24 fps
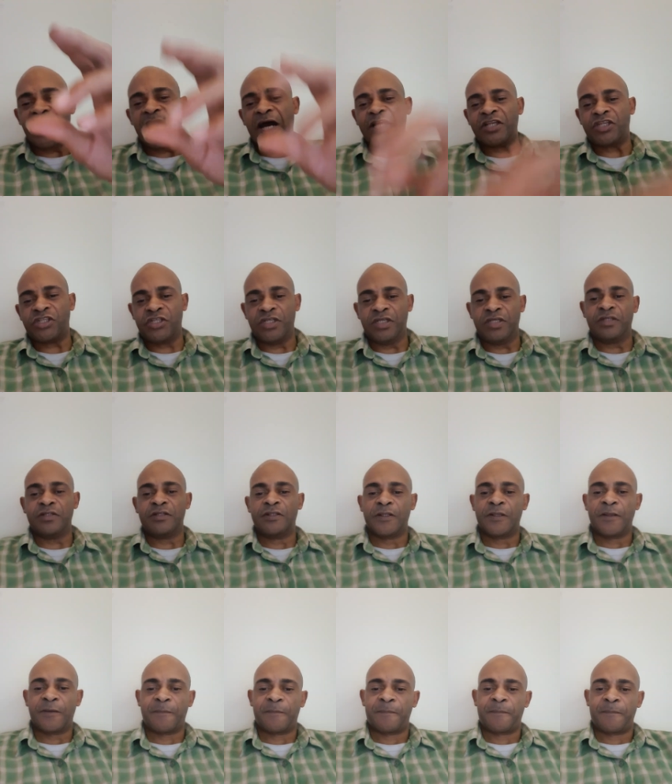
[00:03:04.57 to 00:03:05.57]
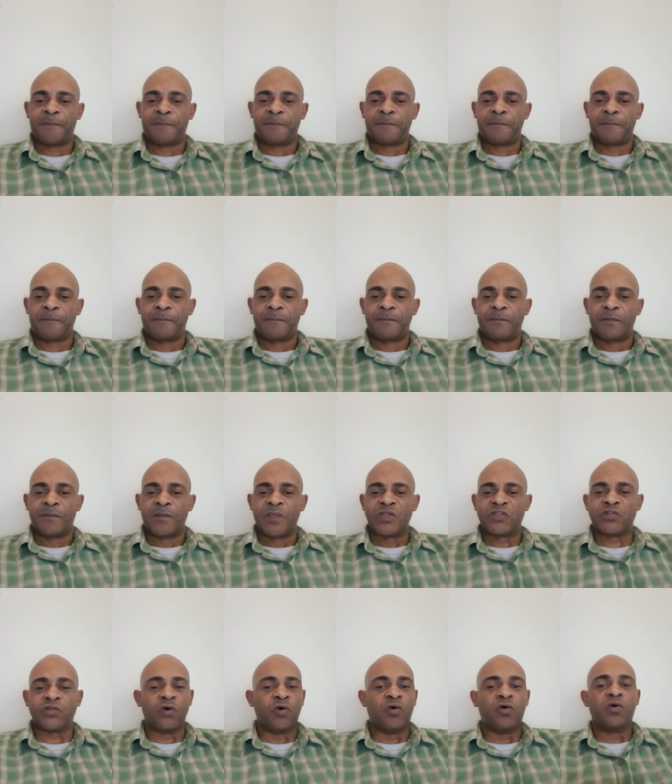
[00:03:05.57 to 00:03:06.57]
that shit.
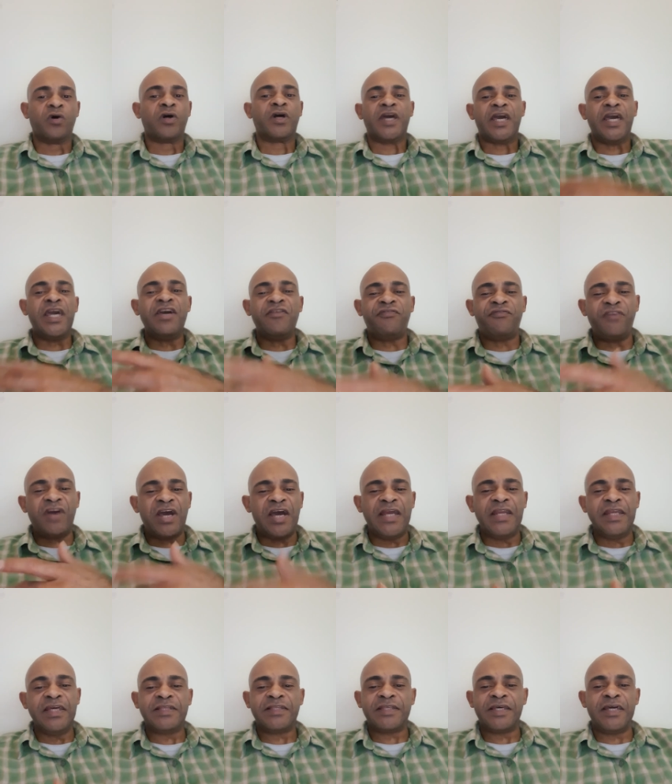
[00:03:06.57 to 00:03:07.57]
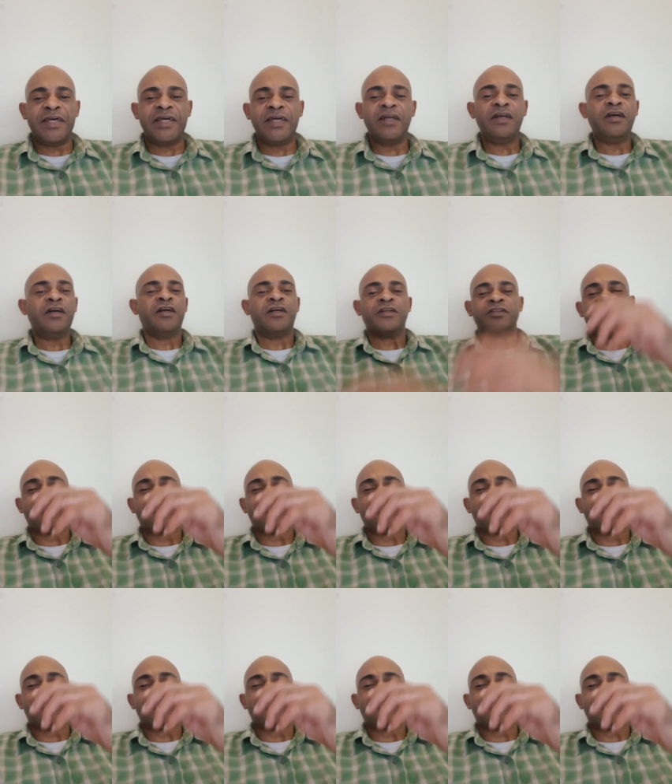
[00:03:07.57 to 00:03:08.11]
So, if anything,